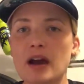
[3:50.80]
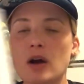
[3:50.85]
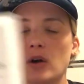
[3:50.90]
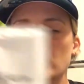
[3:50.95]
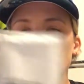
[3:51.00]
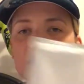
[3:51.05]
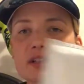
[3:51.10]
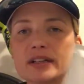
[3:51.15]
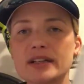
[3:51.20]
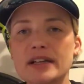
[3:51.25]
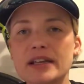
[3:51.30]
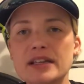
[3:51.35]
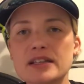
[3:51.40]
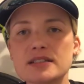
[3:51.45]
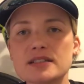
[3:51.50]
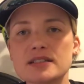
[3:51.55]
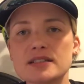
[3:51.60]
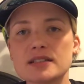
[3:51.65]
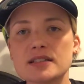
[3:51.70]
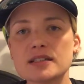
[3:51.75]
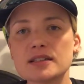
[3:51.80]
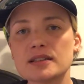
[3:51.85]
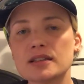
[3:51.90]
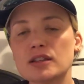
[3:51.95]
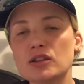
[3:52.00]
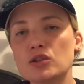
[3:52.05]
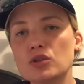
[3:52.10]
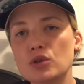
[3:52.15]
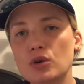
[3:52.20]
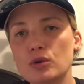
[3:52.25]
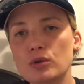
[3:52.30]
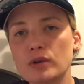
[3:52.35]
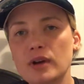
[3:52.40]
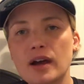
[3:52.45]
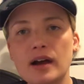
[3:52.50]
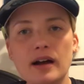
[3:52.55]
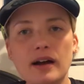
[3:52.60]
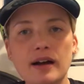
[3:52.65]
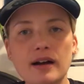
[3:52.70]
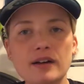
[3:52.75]
alternating the
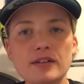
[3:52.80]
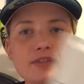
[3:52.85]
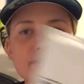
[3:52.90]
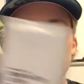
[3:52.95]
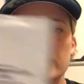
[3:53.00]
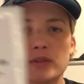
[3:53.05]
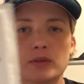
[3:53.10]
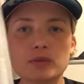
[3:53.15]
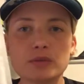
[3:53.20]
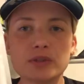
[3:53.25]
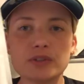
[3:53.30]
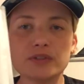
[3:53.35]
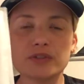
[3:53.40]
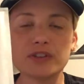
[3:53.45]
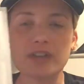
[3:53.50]
non-caf with